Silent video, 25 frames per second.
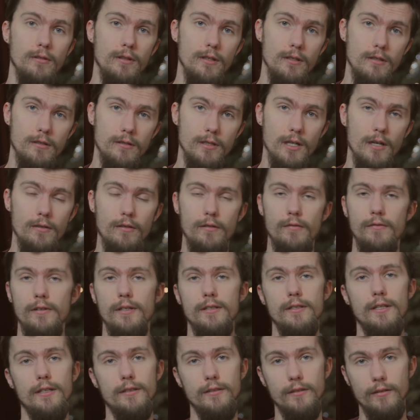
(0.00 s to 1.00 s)
the
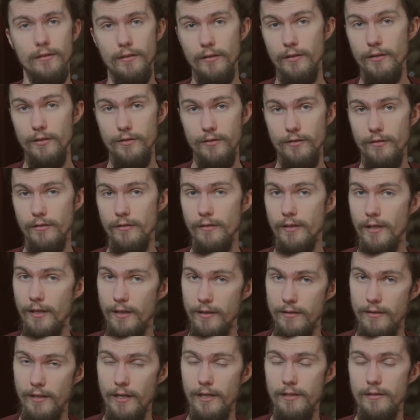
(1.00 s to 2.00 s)
Safavid and Qajar
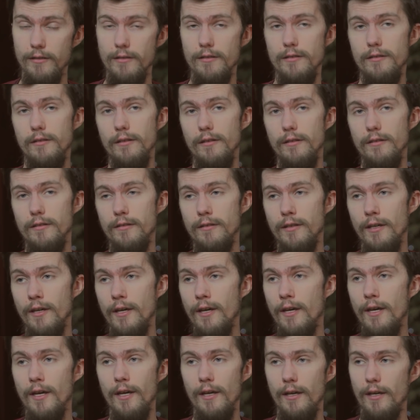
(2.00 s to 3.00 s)
dynasties,
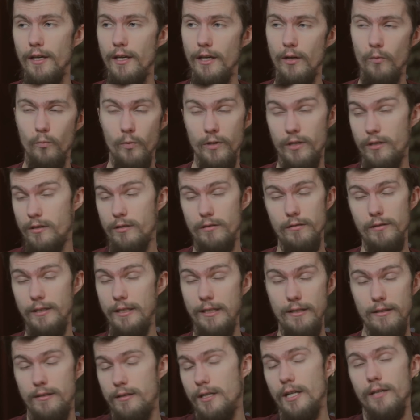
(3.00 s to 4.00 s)
which in
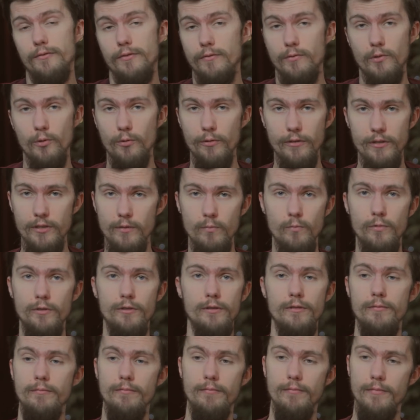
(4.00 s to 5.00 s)
itself, of course,
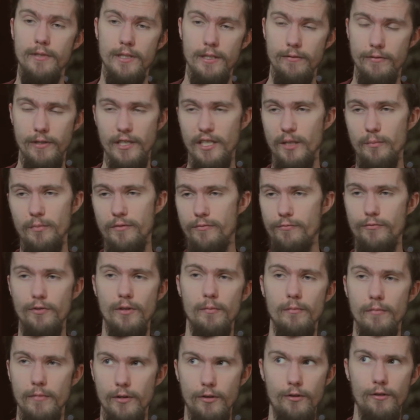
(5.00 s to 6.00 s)
were developed
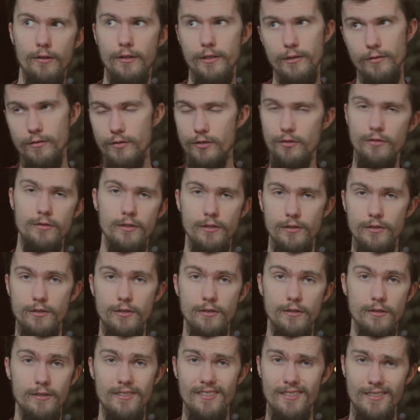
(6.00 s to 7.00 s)
from earlier
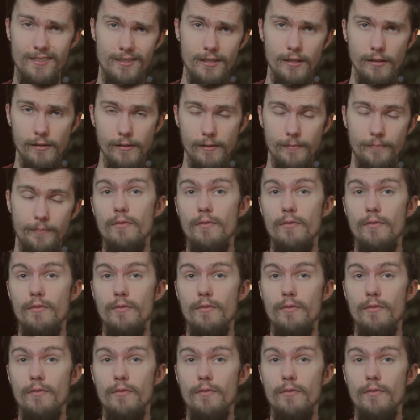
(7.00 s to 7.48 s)
traditions still.